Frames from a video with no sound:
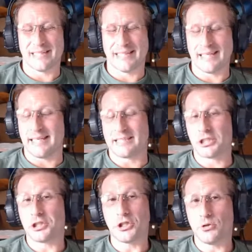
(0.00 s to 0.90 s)
it's
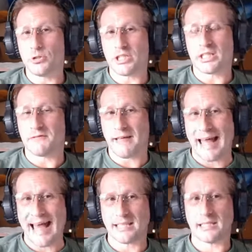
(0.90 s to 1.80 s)
huge, it's
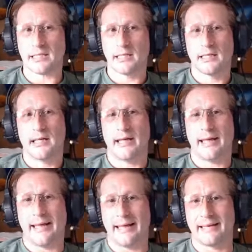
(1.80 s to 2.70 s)
vast,
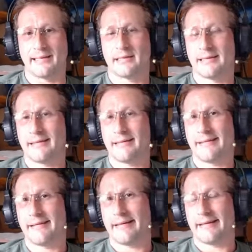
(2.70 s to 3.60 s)
and
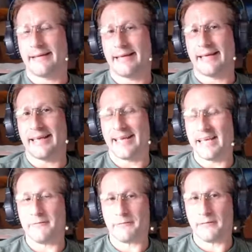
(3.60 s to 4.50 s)

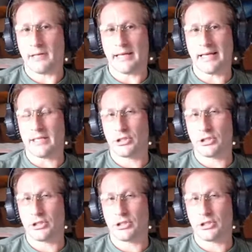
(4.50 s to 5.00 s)
if a